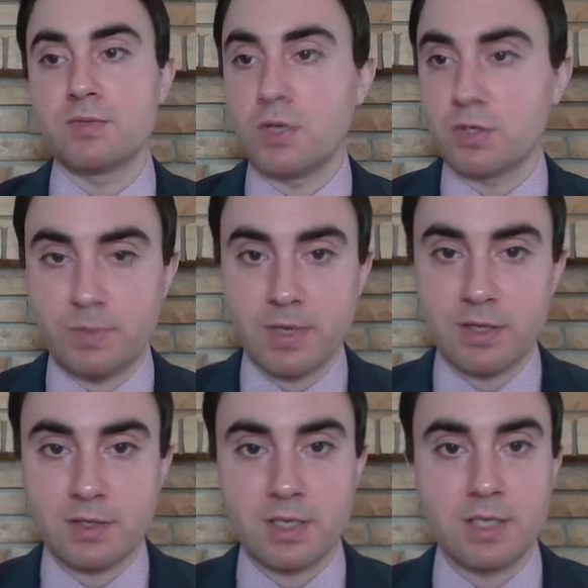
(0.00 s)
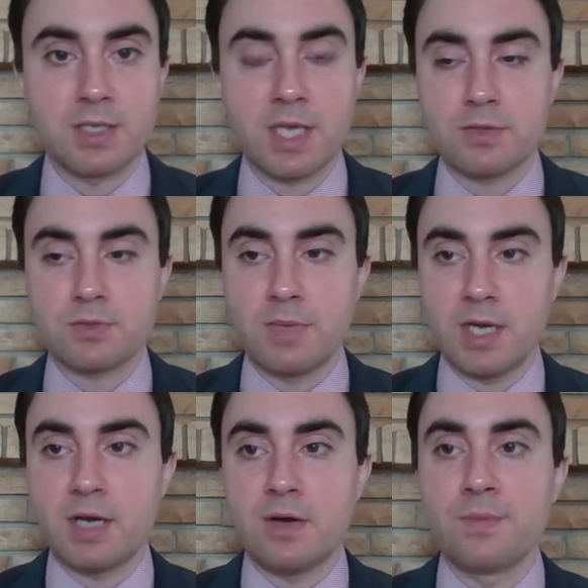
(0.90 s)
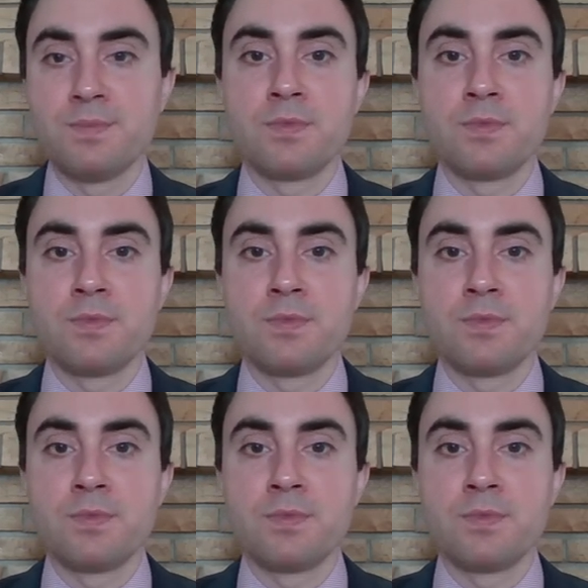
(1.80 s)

Dogs bark and cats meow.